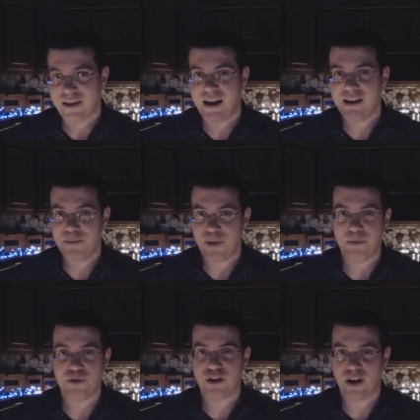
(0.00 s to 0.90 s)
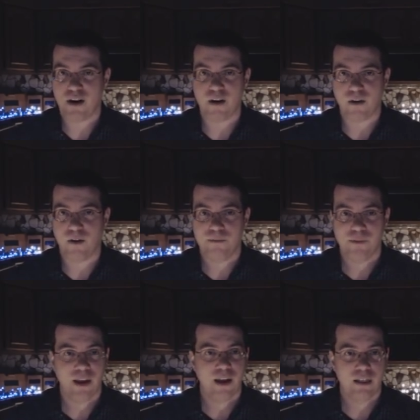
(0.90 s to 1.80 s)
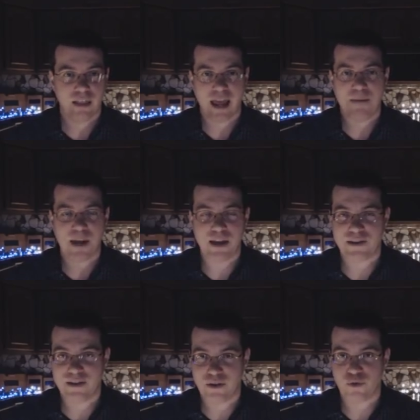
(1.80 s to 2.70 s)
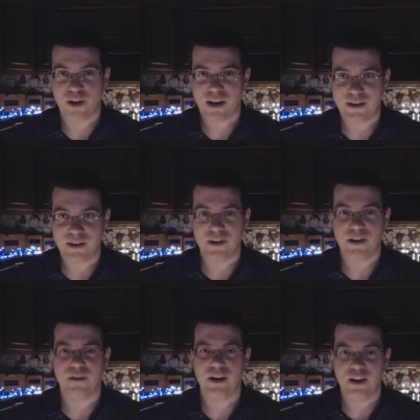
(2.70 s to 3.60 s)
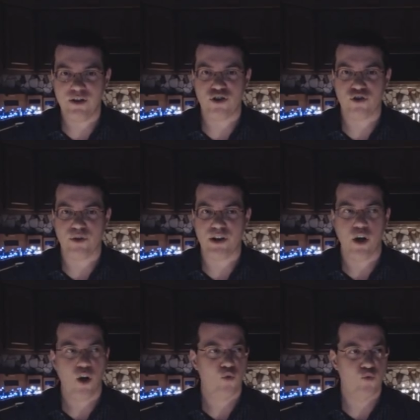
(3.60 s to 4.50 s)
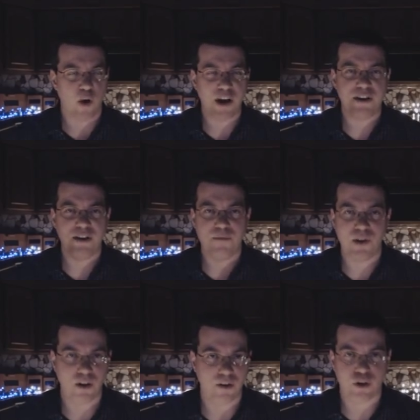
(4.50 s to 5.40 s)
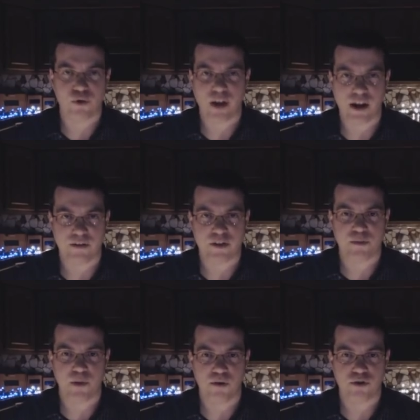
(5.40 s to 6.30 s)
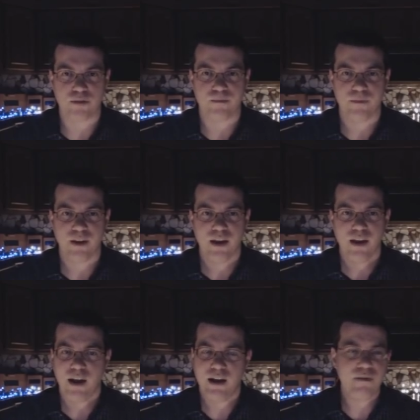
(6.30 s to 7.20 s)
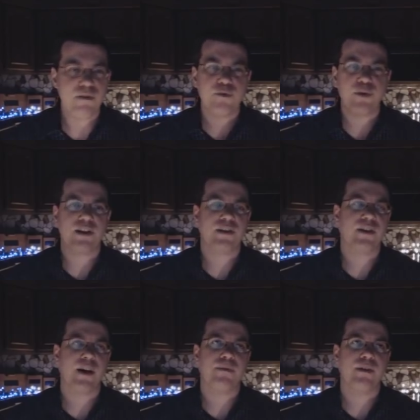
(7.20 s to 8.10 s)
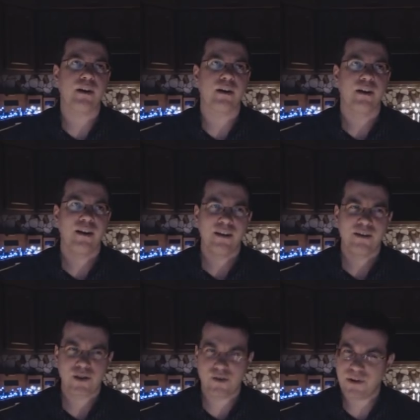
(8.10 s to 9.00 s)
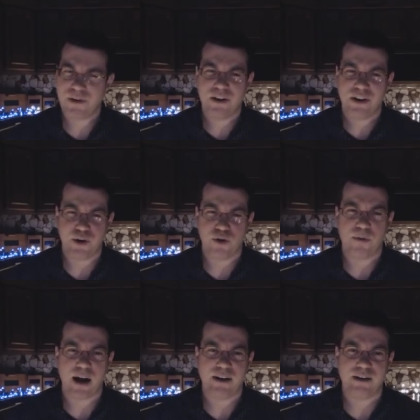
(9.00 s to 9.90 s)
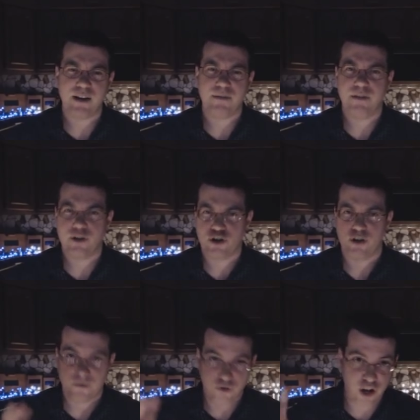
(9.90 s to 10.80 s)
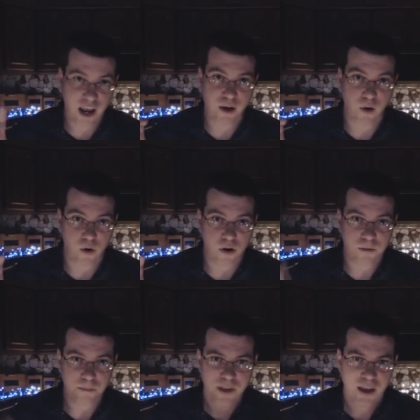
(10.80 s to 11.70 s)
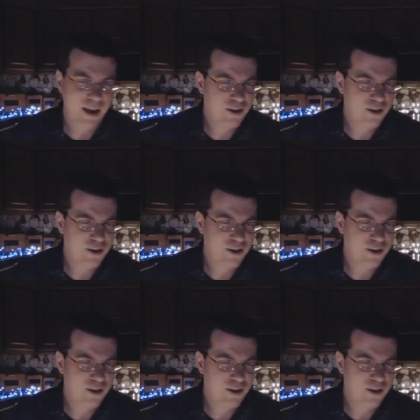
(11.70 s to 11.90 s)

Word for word: decided to publish an article lambasting the creativity of an industry right in the middle of a creative explosion. And even if we accept their severely narrow-minded definition of J-horror